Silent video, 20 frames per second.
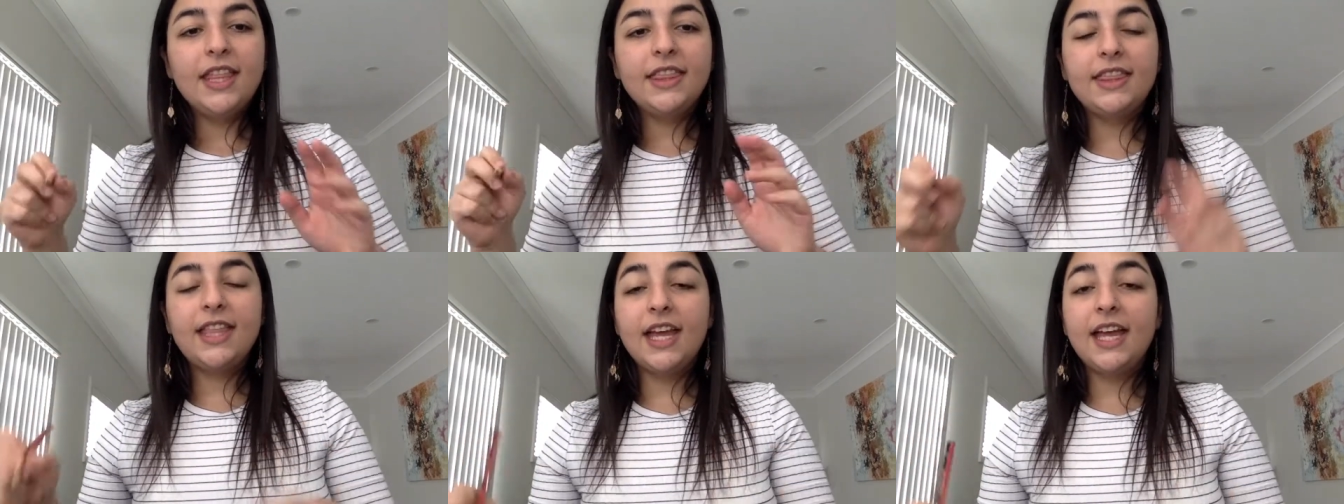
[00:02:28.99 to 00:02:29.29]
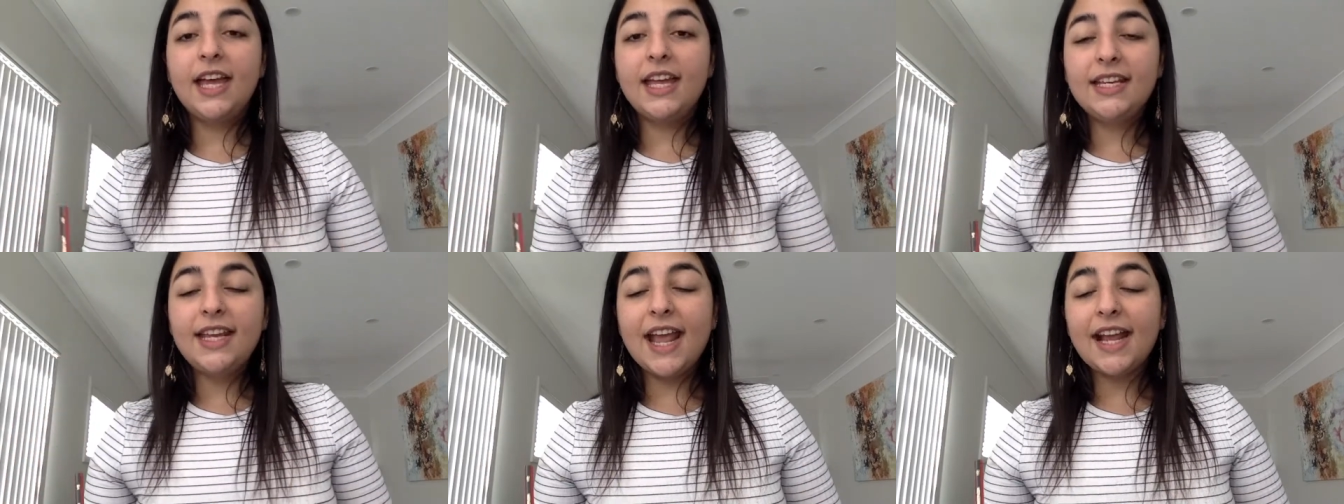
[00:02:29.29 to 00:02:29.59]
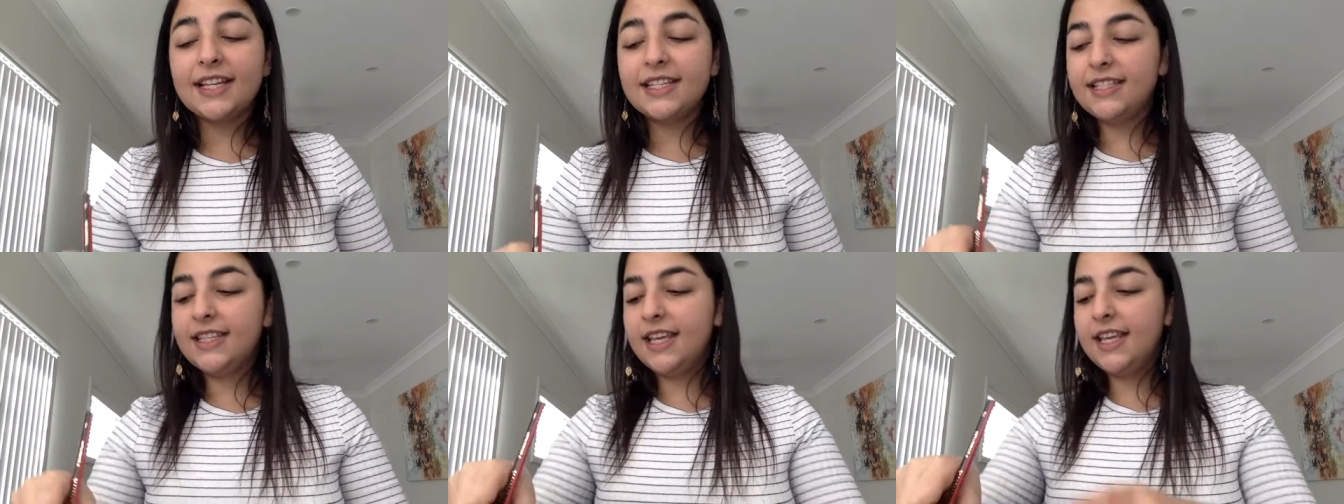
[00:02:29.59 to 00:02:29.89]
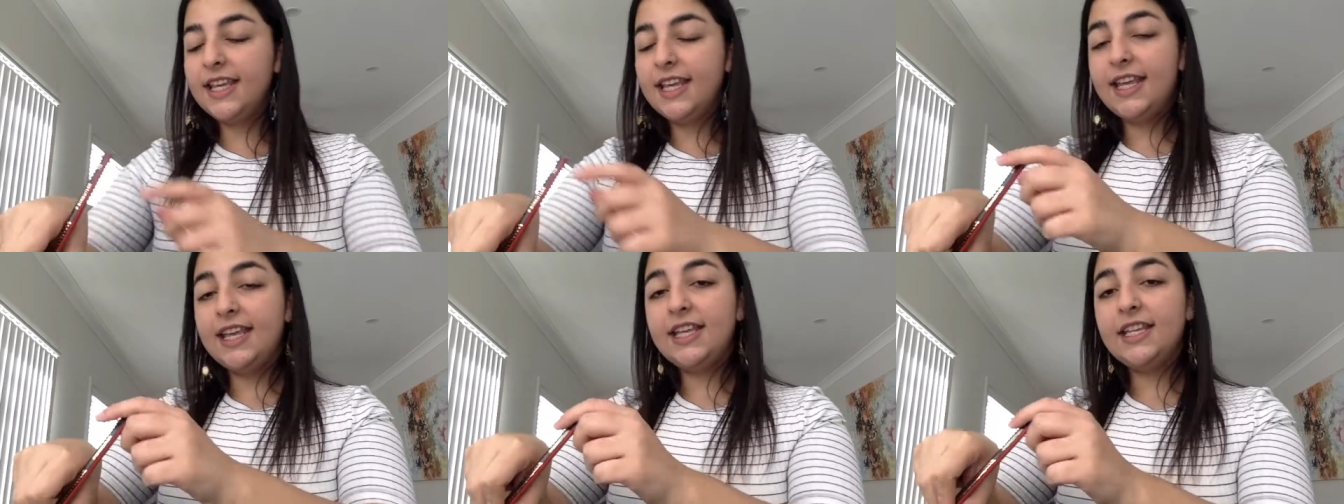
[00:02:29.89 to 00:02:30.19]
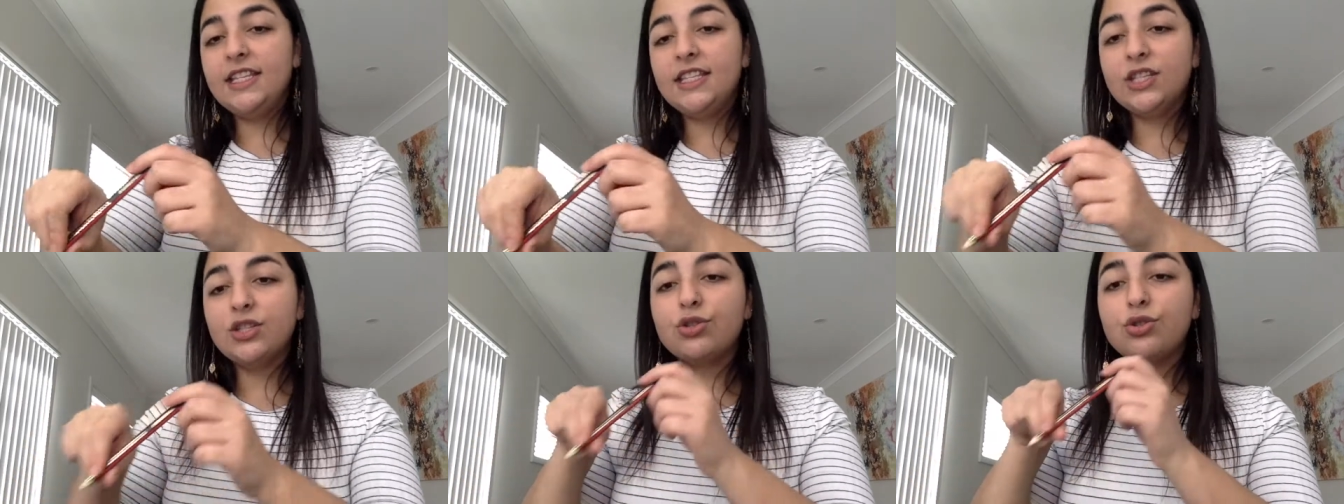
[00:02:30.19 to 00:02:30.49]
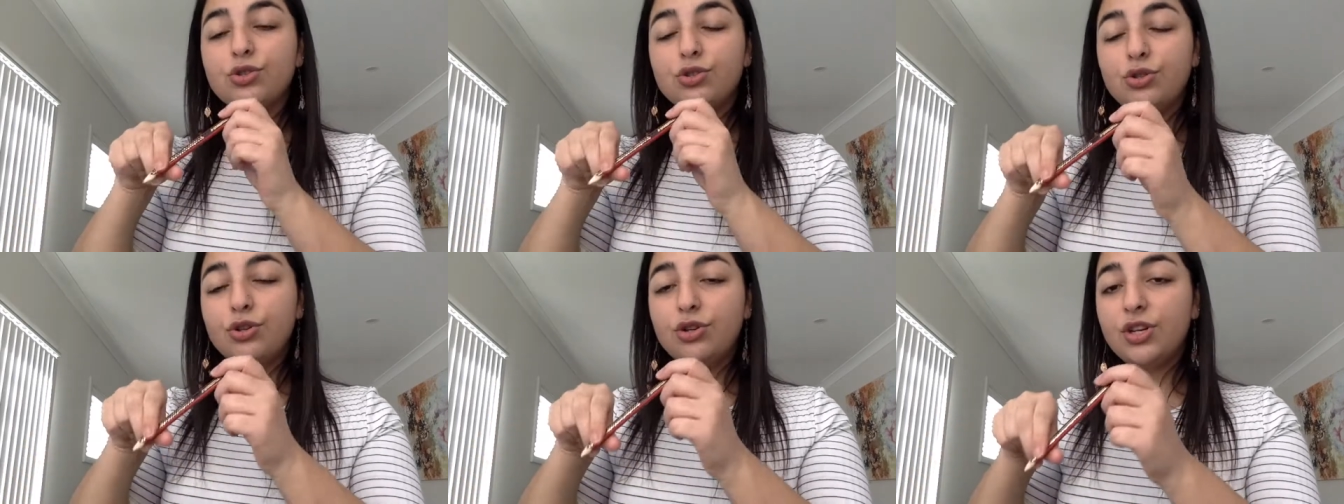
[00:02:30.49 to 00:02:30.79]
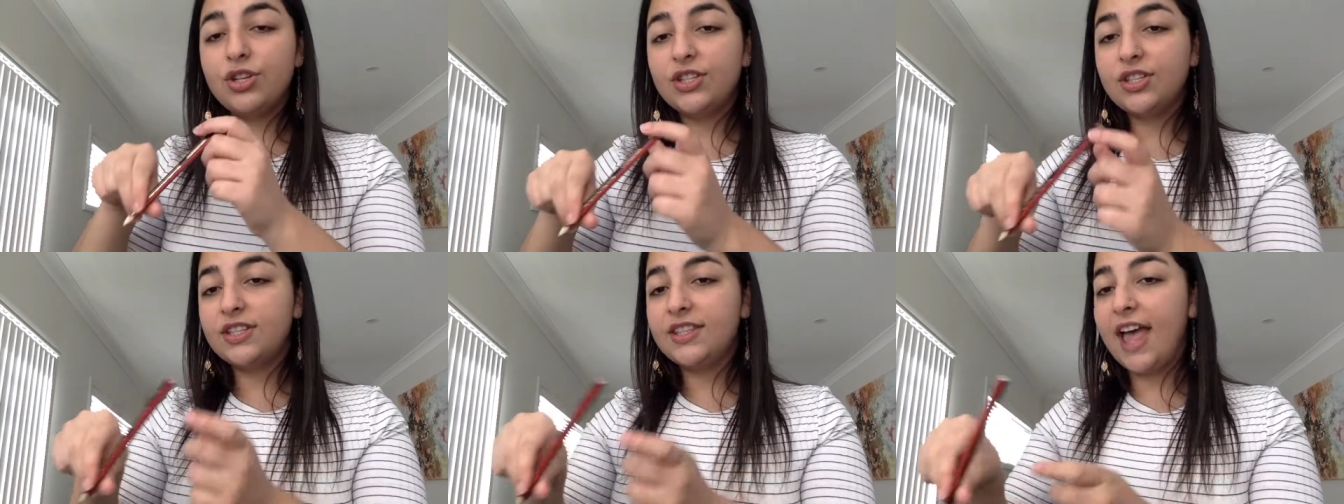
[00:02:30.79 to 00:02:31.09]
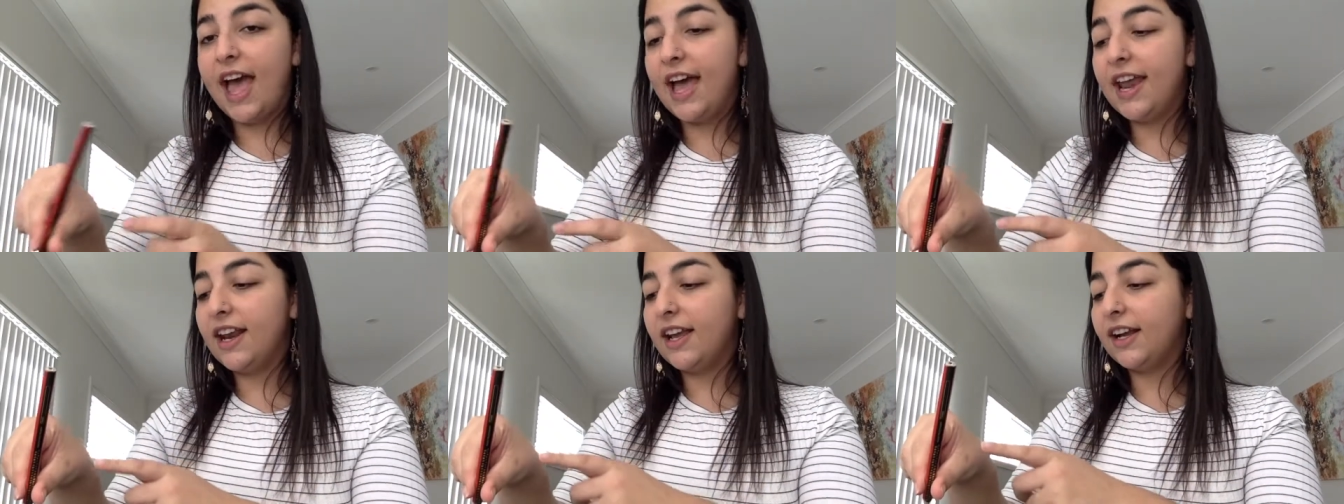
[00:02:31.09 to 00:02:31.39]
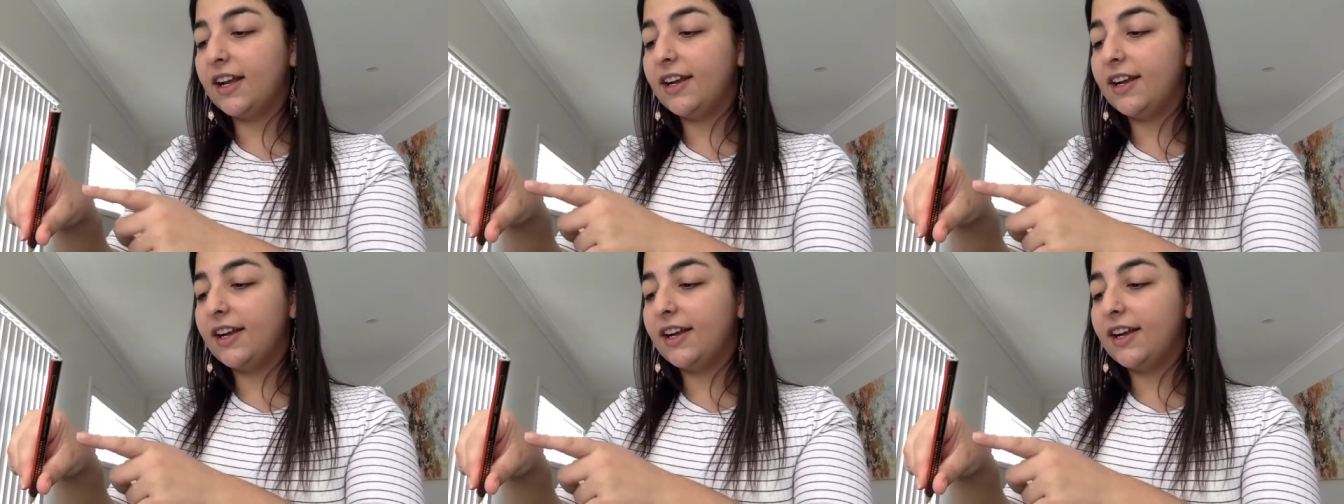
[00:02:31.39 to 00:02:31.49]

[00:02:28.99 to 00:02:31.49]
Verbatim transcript: The next thing is students that